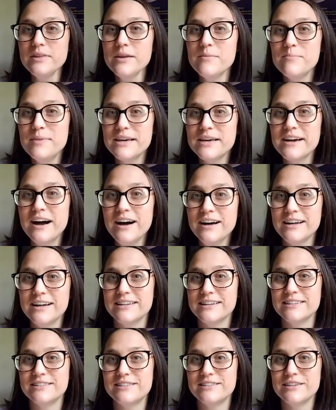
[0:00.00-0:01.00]

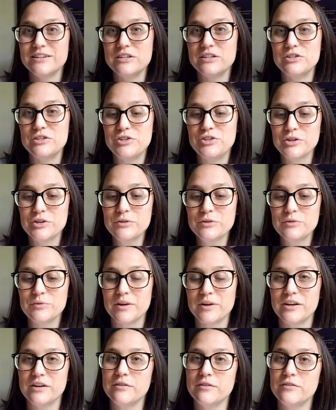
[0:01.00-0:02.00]
because
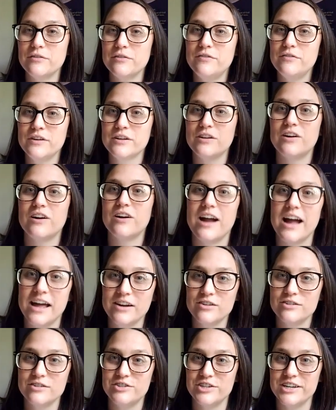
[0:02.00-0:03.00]
children feel our
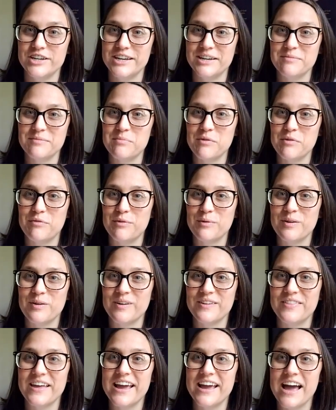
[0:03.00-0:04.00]
energy
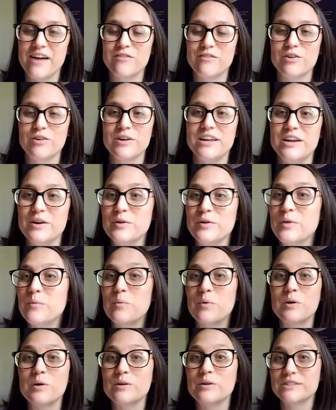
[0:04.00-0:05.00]
before they ever hear the
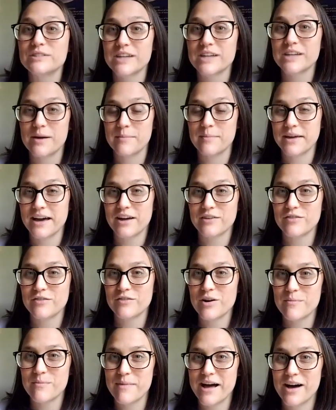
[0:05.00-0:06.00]
words coming out of
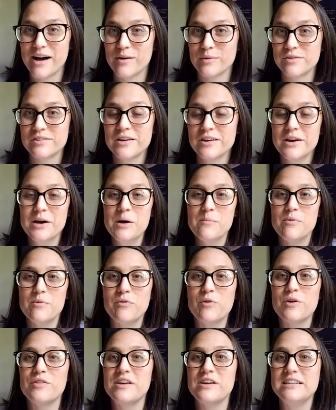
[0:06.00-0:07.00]
our mouths,
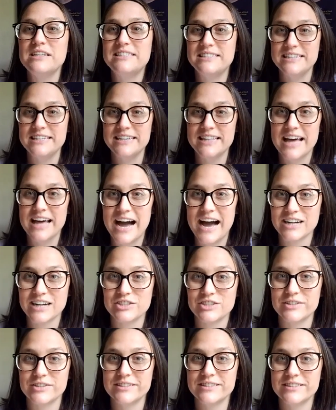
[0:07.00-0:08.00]
before they see the
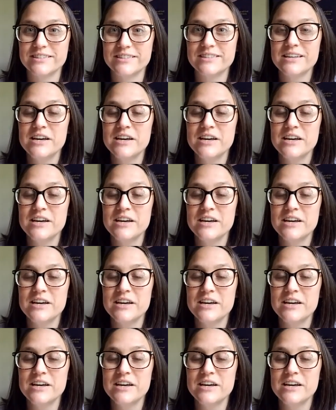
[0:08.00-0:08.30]
actions.